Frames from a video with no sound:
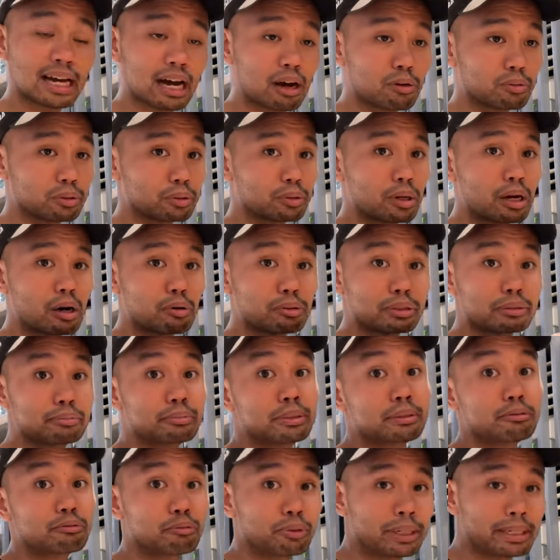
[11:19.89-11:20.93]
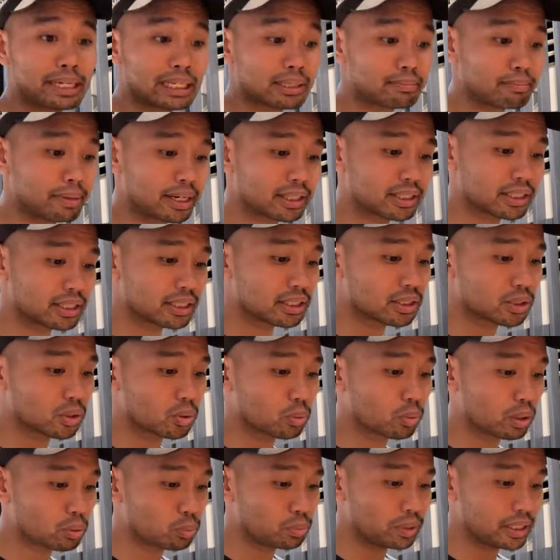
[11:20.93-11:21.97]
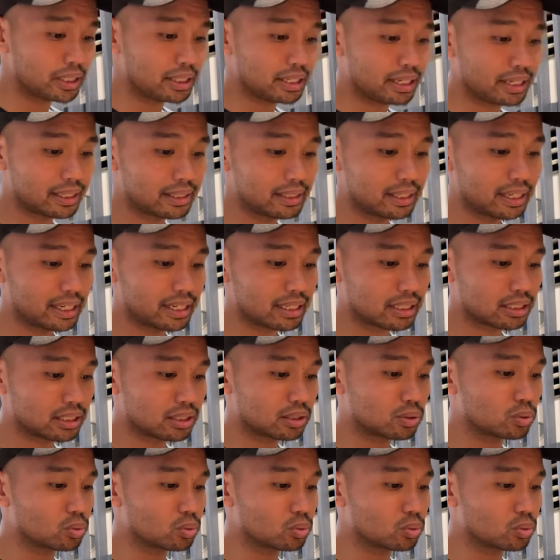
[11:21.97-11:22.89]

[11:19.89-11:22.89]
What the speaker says: How would we make it better? So what we did is,